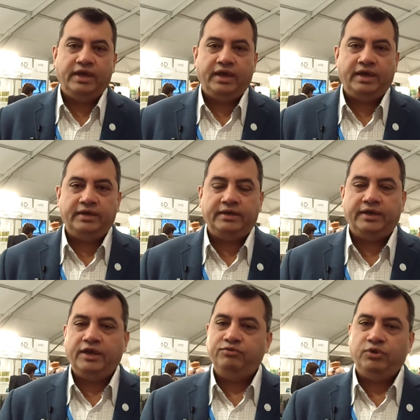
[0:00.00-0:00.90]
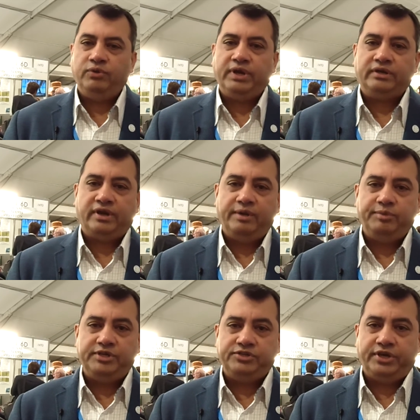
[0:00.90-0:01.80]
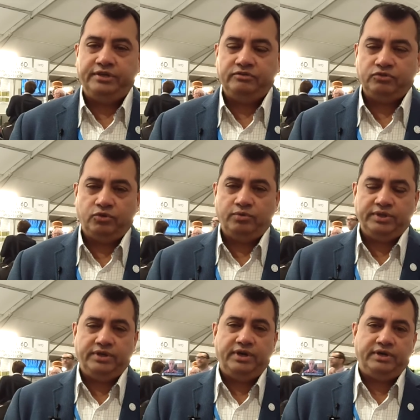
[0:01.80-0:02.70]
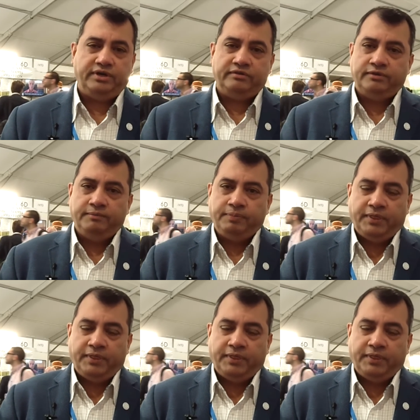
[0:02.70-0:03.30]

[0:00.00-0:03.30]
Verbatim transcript: And uh, if you look at climate change, so whether it is